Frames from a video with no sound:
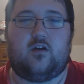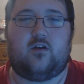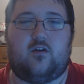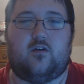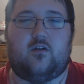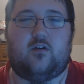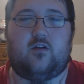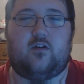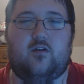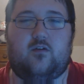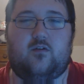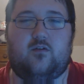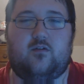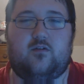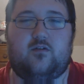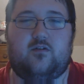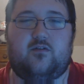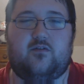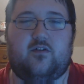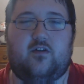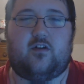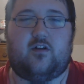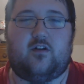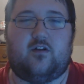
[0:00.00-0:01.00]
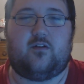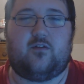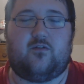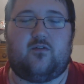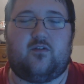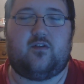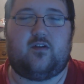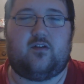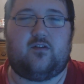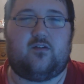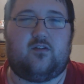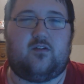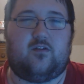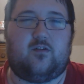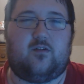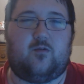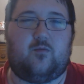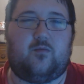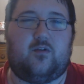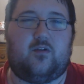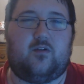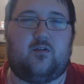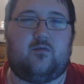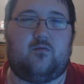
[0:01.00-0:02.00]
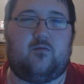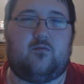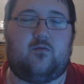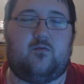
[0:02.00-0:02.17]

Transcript: I don't know, center the face a little bit.